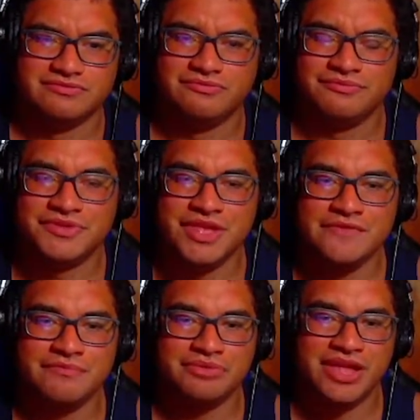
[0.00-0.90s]
Did they
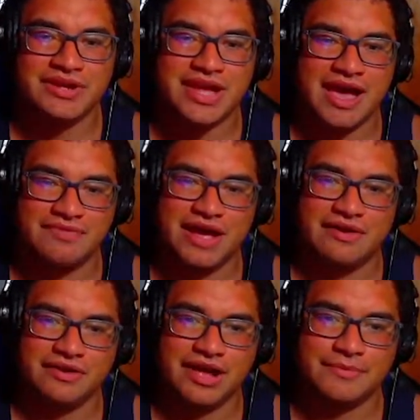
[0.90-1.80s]
even plan to have the
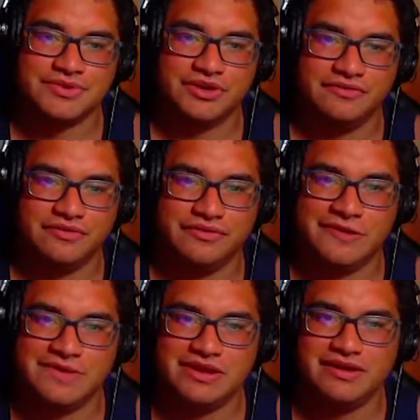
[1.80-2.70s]
helicopter for
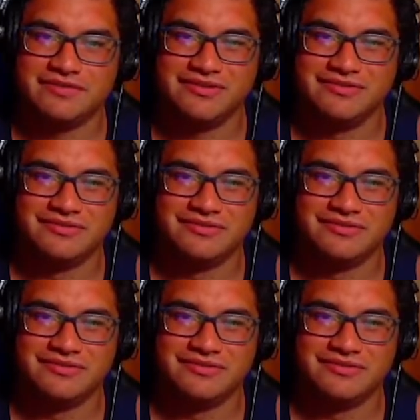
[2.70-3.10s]
Rayman? I don't know.